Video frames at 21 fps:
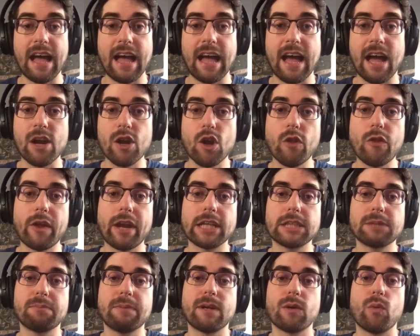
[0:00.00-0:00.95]
Another
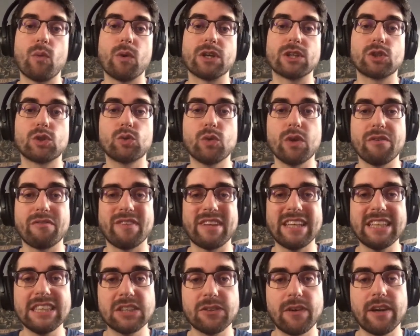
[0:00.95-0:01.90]
aspect where Swift
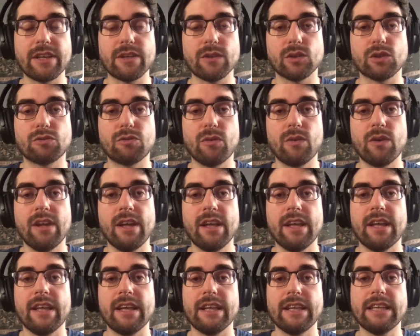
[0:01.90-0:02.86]
is really useful
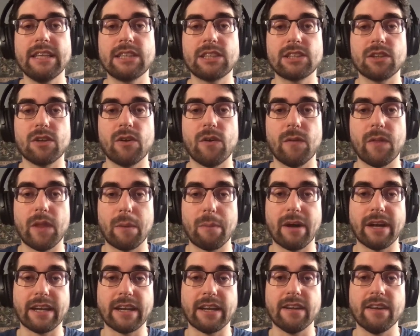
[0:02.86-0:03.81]
is on the
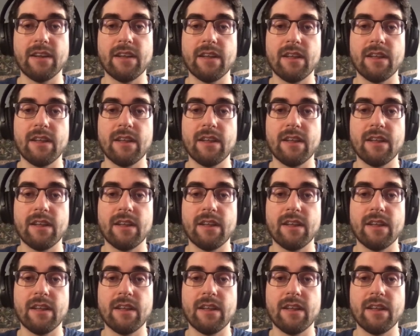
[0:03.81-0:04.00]
backend,